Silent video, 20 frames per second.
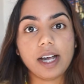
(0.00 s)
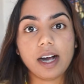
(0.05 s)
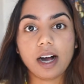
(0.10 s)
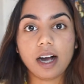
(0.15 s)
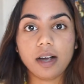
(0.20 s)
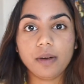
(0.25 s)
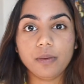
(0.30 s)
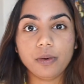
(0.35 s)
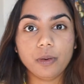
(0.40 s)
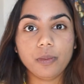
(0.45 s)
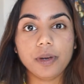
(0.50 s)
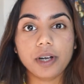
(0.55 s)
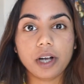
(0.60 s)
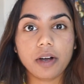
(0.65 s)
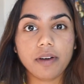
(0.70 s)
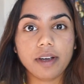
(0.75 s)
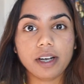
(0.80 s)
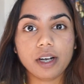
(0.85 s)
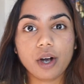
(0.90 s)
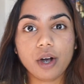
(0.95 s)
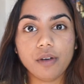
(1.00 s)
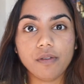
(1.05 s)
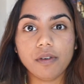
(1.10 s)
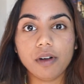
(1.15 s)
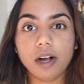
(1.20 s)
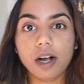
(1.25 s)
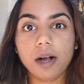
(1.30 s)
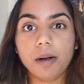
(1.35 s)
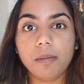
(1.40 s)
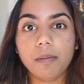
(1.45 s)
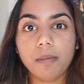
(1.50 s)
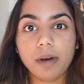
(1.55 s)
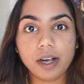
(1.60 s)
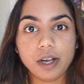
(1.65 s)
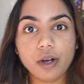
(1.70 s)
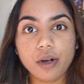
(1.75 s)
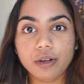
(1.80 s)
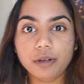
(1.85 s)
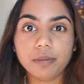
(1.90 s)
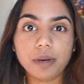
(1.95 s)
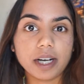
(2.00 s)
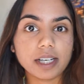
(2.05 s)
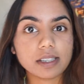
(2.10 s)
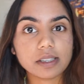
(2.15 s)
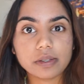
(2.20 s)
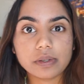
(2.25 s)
I will be going over my own personal